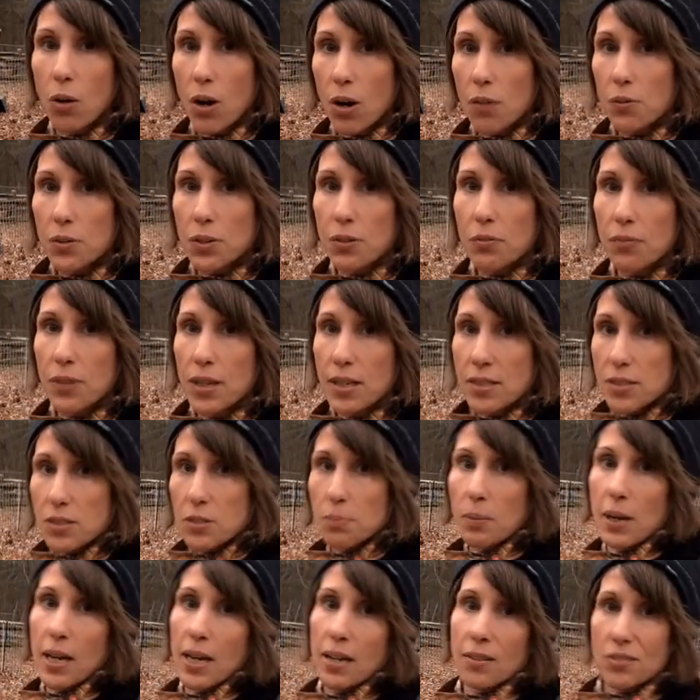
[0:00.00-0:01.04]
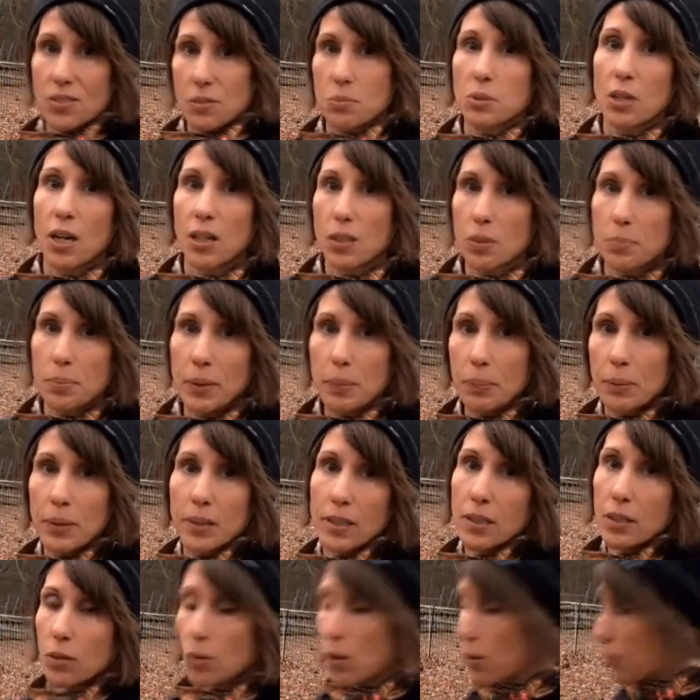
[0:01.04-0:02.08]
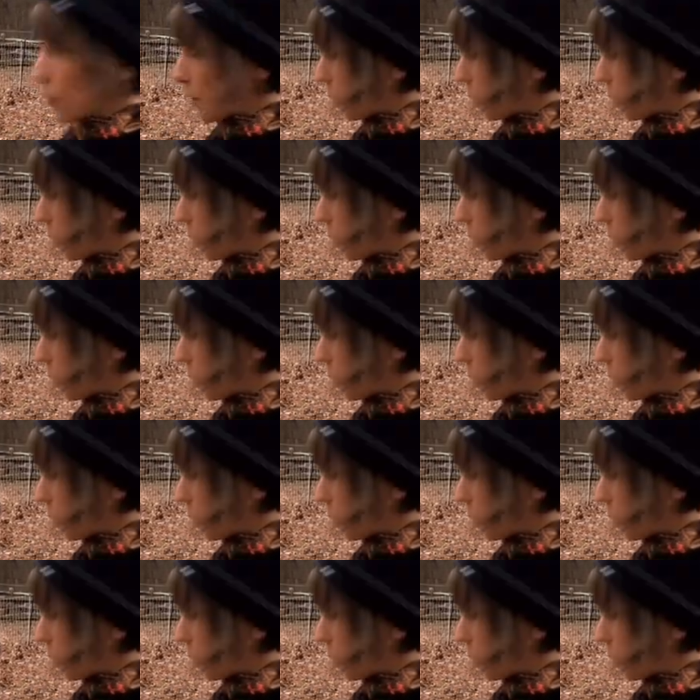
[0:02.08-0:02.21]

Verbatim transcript: go over the fence. You might have some taller people that can go